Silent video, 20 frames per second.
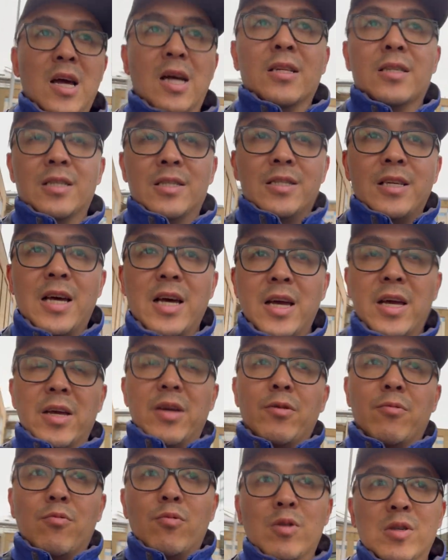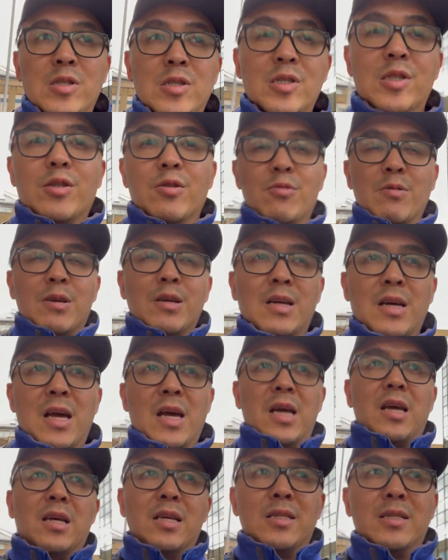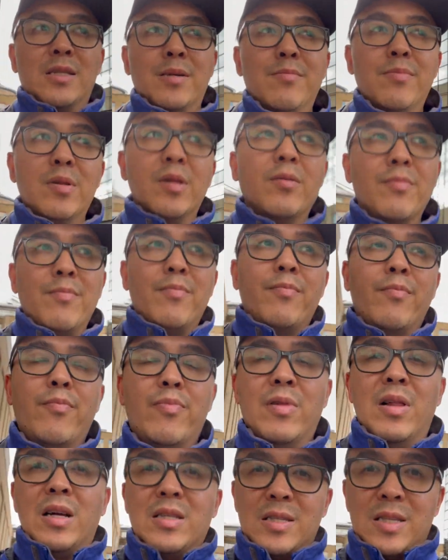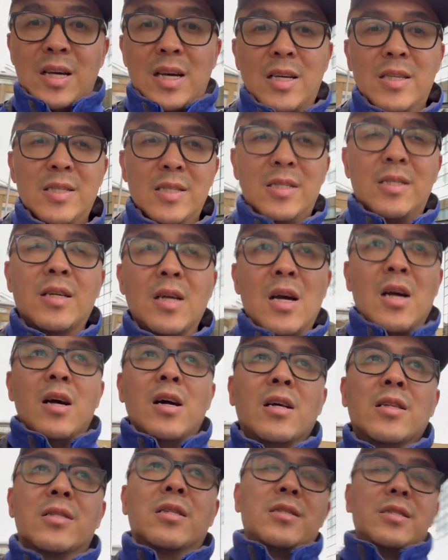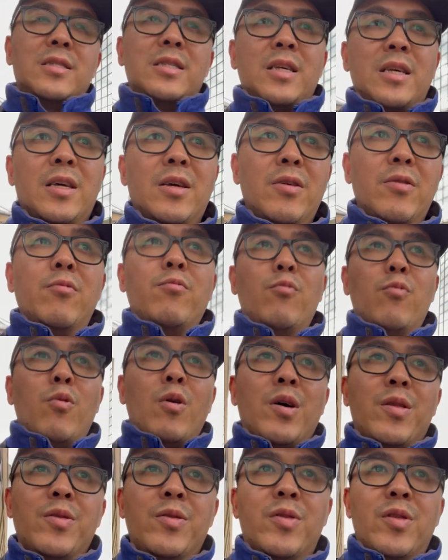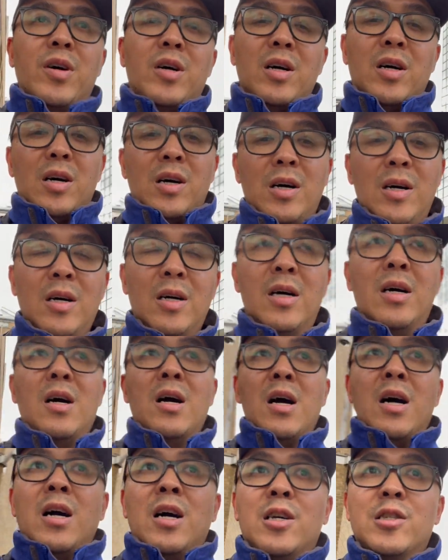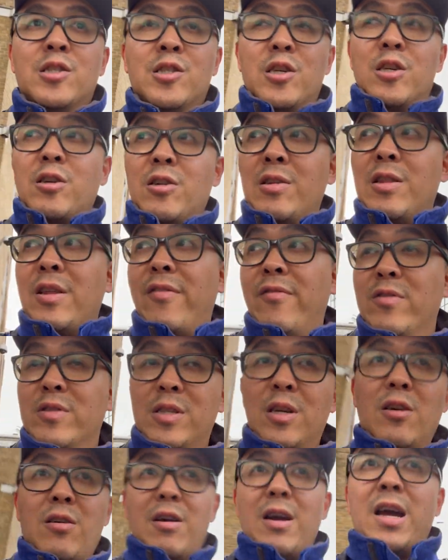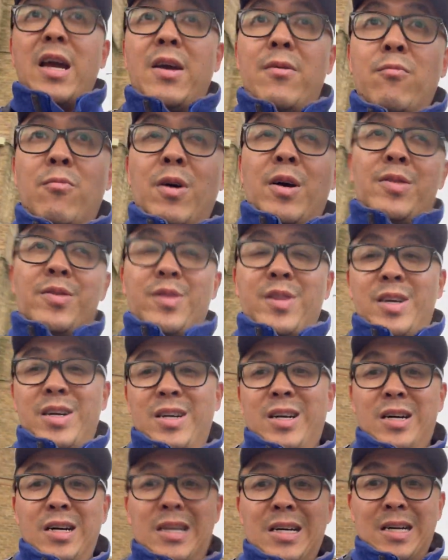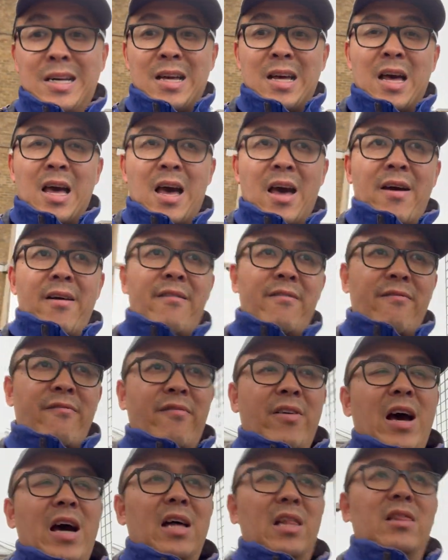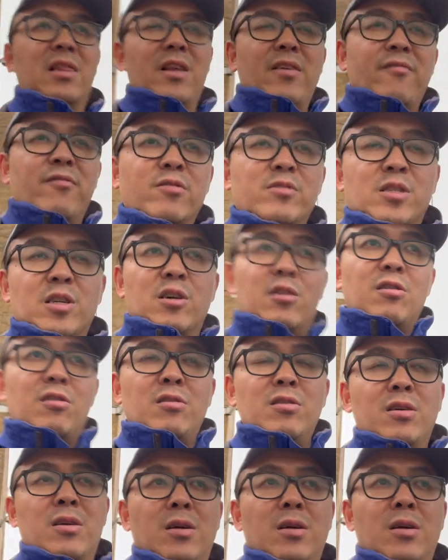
today we're just doing a simple blood test to see what the sugar levels are and what the fat levels are.